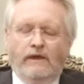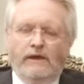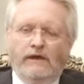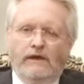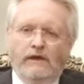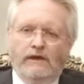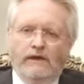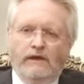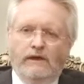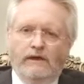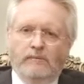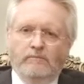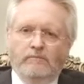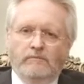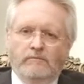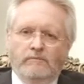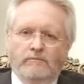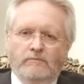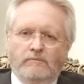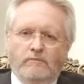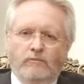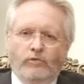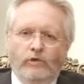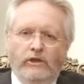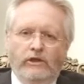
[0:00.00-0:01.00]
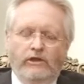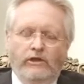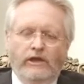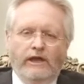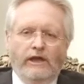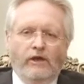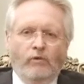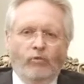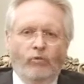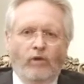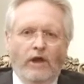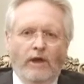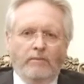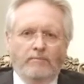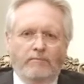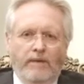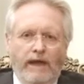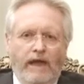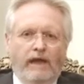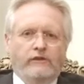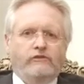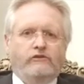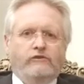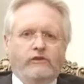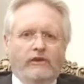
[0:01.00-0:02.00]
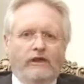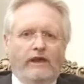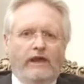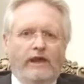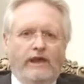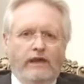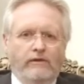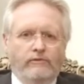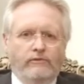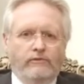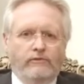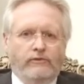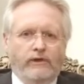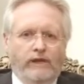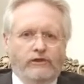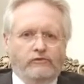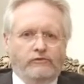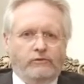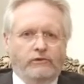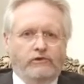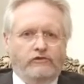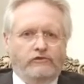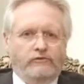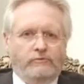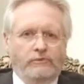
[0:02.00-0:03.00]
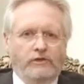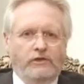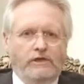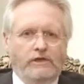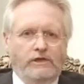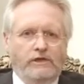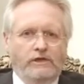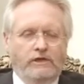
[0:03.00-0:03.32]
We're now about to have, as we speak,